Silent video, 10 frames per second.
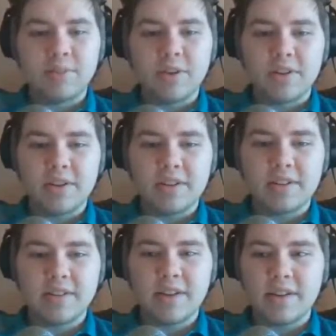spawned
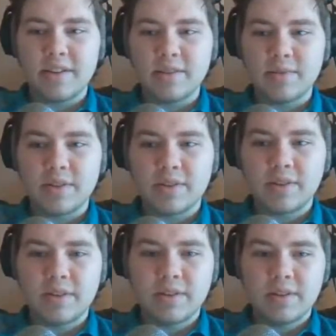inside of this one.
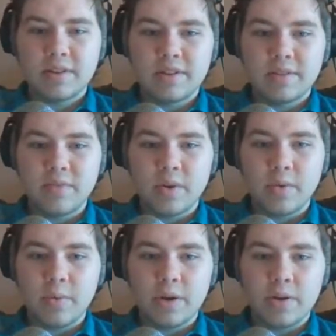It's
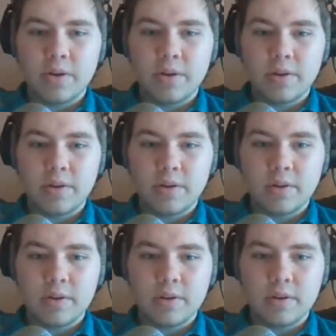very weird.
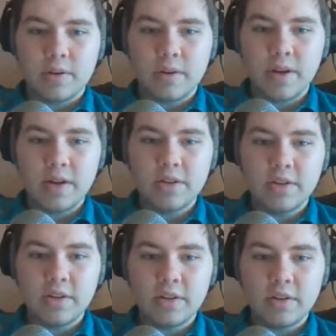Did I
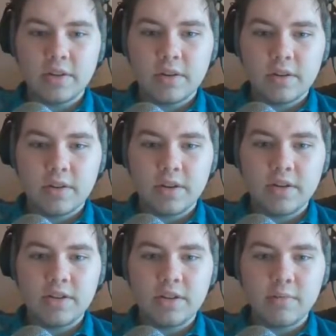actually
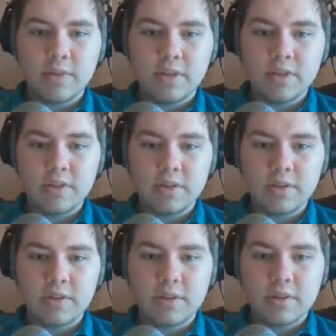complete this?
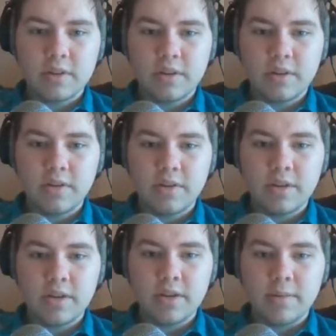No, I don't
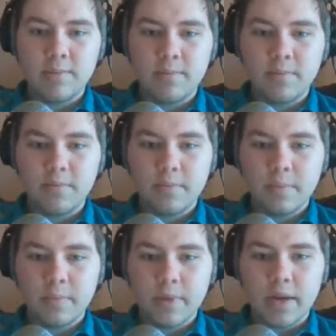think I did.
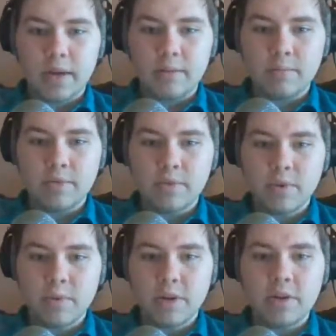So what
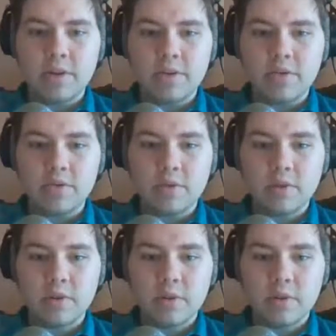I'm going to do